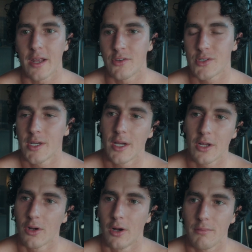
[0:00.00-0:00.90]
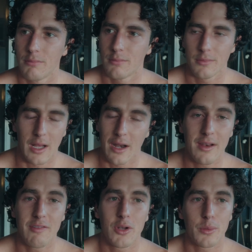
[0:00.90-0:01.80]
It's got, I
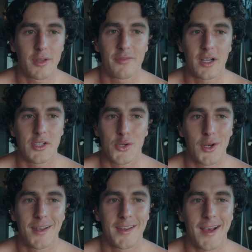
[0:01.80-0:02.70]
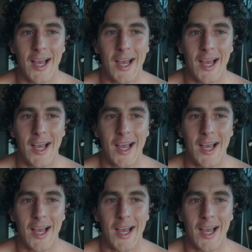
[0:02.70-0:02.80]
don't even know what the fuck it's got in it.